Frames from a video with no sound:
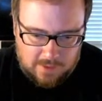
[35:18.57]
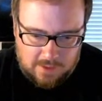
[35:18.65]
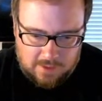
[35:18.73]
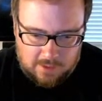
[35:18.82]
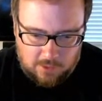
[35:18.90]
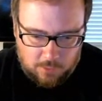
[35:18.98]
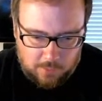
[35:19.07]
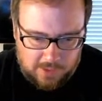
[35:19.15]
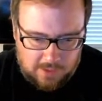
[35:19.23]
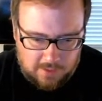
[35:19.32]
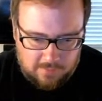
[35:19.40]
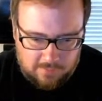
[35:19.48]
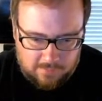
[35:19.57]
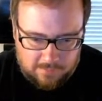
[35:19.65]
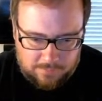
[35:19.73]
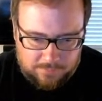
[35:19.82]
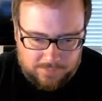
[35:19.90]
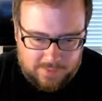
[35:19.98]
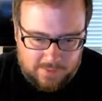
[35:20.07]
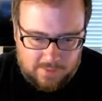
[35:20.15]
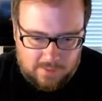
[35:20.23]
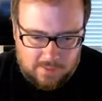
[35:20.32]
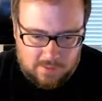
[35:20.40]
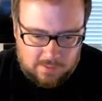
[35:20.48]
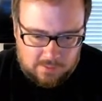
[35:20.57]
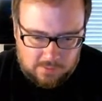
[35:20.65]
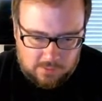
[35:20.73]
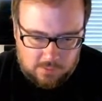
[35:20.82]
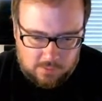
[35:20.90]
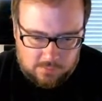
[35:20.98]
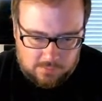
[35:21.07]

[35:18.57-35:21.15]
Hey, Killer Weed. Oh,